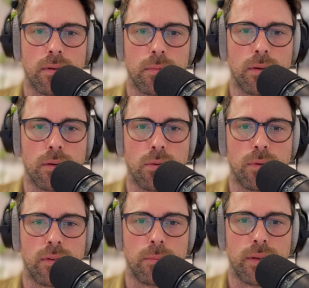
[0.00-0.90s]
I'm gonna go
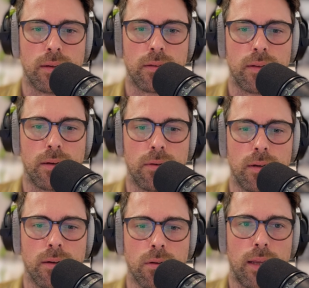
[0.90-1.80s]
with something
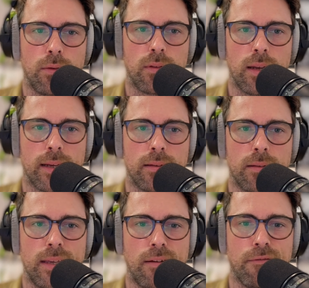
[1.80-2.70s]
standard now. And you select
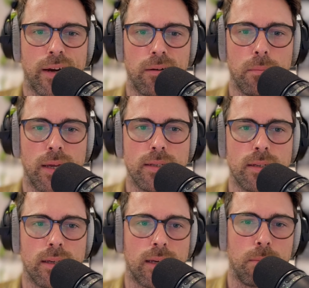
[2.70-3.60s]
the environment,
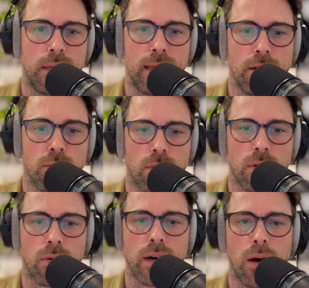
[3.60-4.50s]
it can be indoor
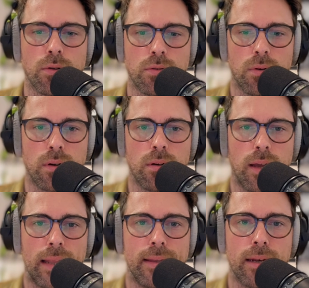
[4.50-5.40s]
or outdoor.
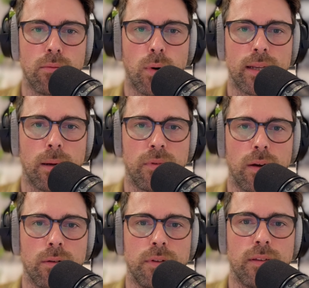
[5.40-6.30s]
And then what comes
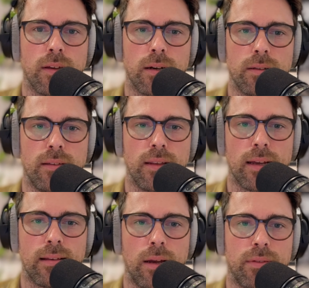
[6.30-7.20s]
out of this are these
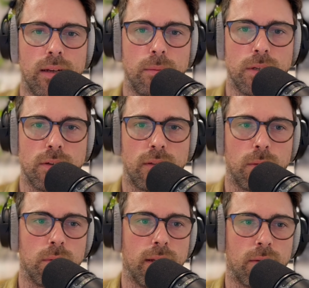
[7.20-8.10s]
nice lifestyle images.
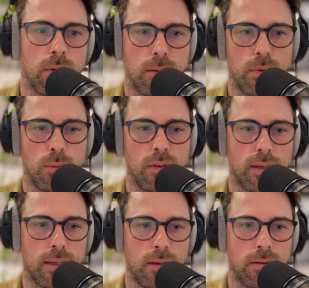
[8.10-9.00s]
So that's what I'm
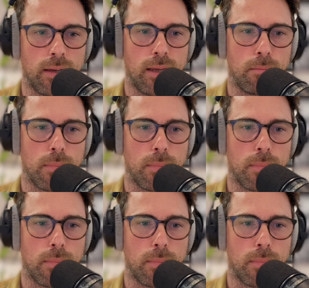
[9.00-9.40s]
using here